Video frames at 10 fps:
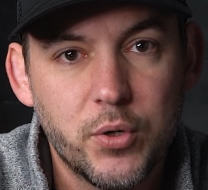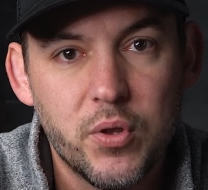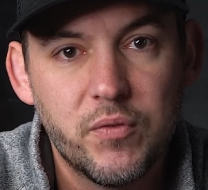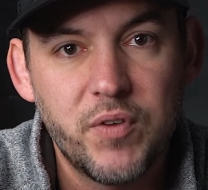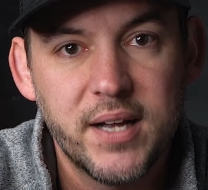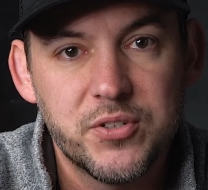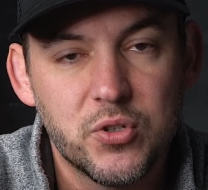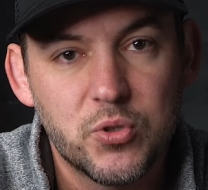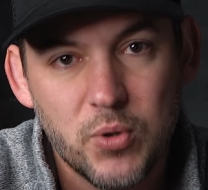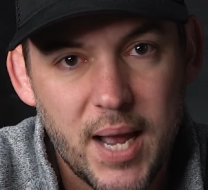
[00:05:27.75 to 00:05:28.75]
or the
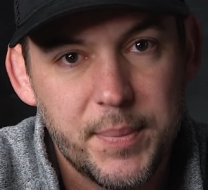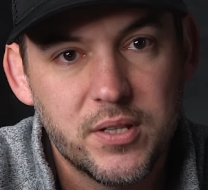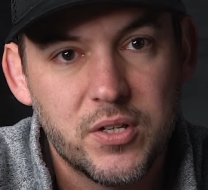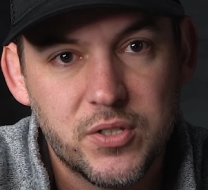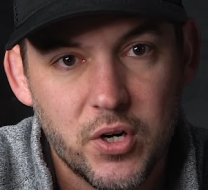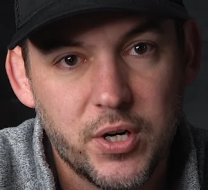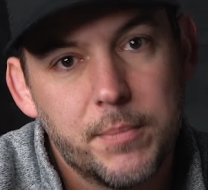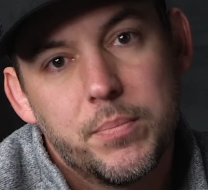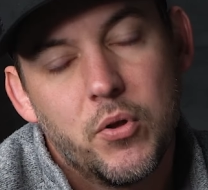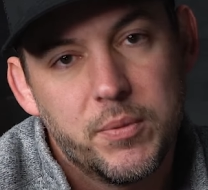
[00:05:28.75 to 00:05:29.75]
visor grabbing the dirt
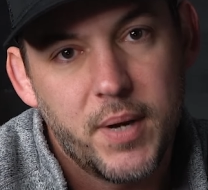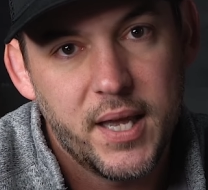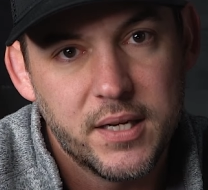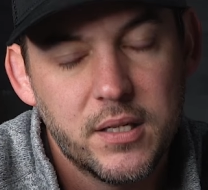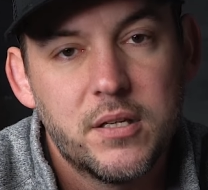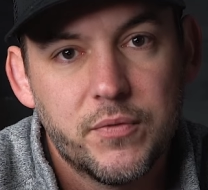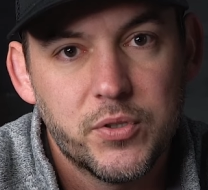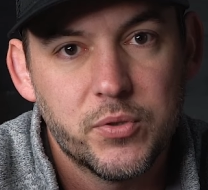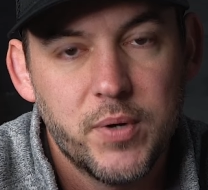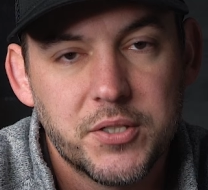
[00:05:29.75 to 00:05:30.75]
and pulling my head in a
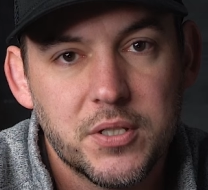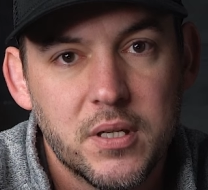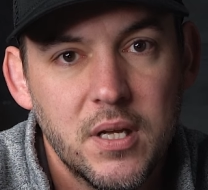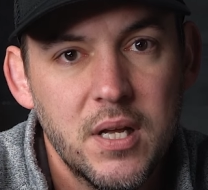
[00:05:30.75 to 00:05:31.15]
different direction.